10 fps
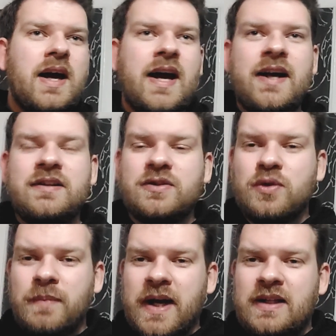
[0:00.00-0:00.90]
and the
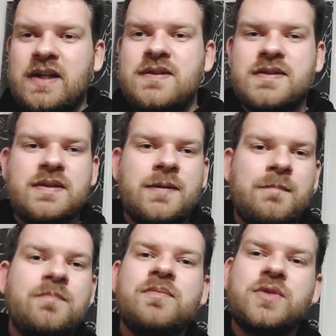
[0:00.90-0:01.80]
two ballads.
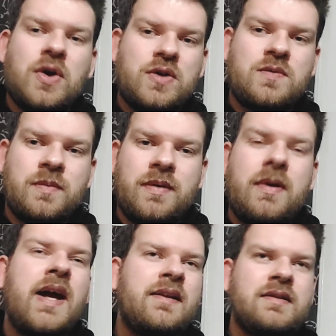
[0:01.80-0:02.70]
Those would be,
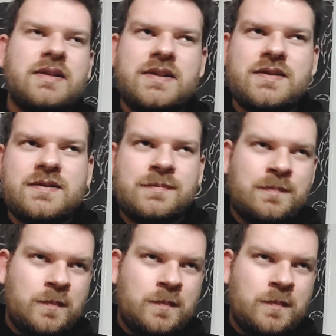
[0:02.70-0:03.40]
and this